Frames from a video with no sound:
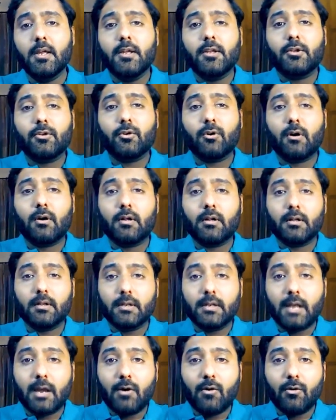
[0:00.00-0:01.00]
So
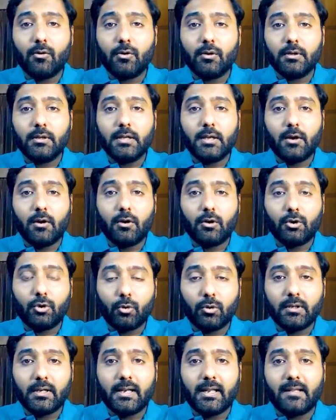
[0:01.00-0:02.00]
now the
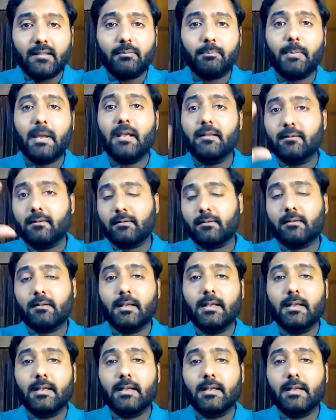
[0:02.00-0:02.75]
total expense